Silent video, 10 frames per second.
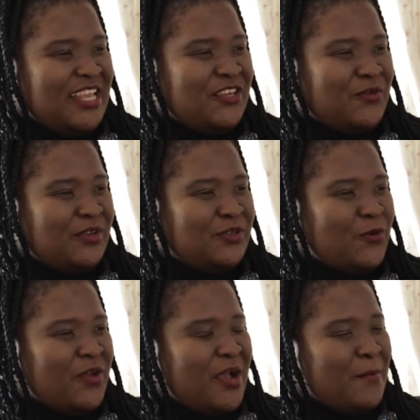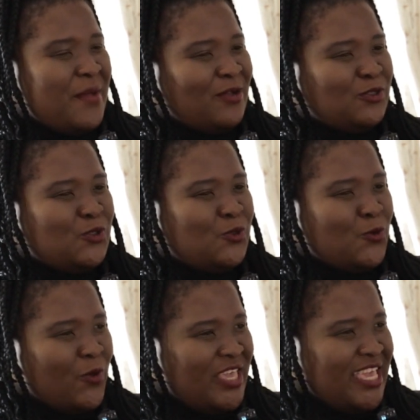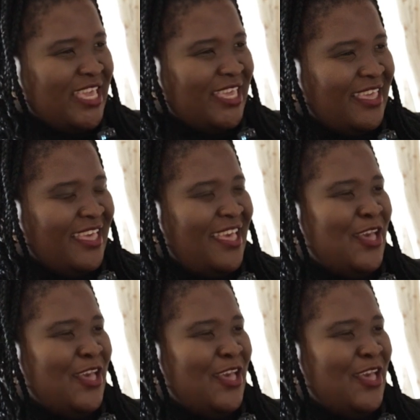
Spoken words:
and you were talking about stalking